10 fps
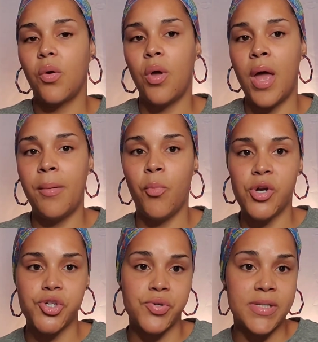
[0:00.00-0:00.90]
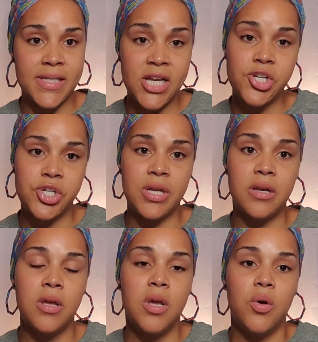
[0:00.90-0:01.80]
And moisturization,
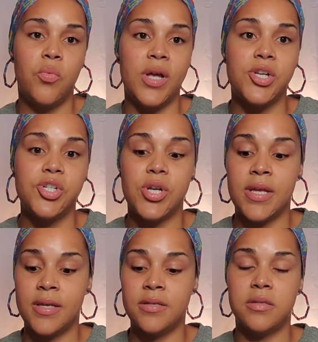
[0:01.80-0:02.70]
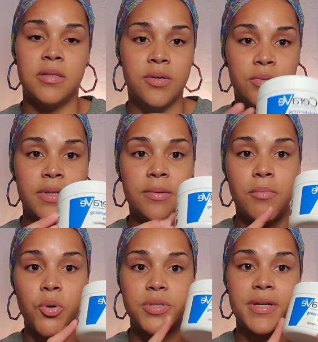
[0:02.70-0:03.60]
which is literally
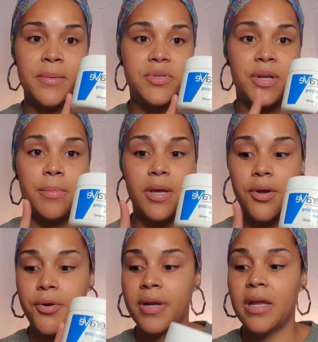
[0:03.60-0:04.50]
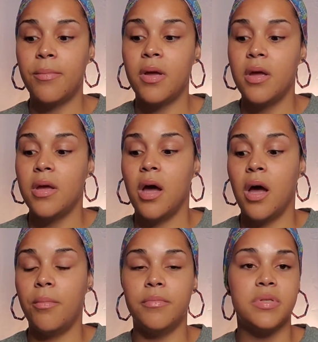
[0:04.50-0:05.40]
most of the time it's going to be a cream,
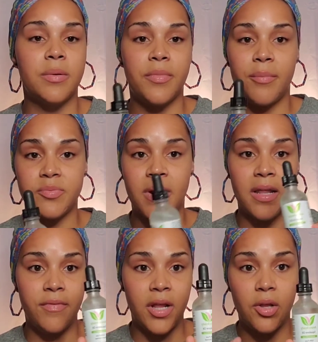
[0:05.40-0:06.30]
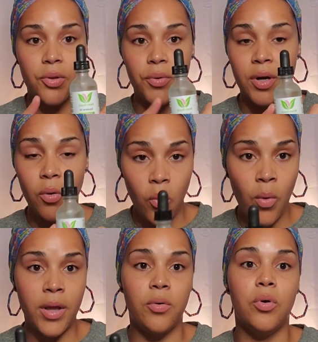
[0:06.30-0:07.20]
sometimes might even include an
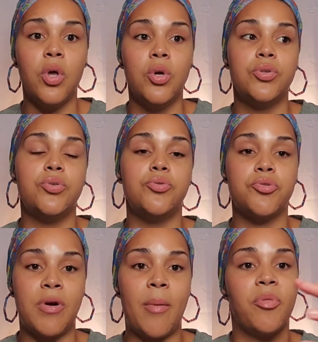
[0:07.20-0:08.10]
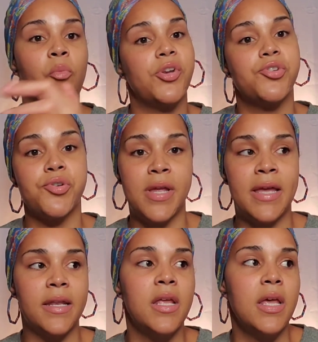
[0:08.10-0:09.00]
oil to trap the moisture
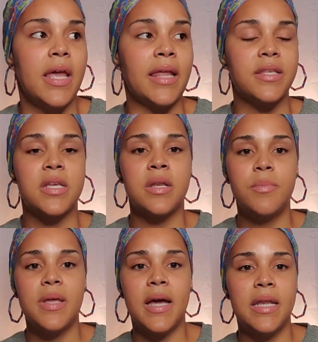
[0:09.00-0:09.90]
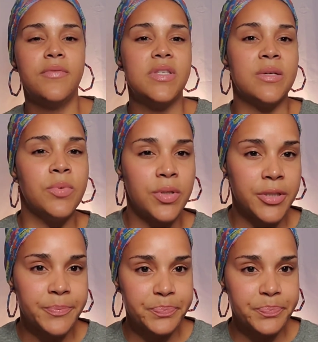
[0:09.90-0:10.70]
in. It's going to be kind of similar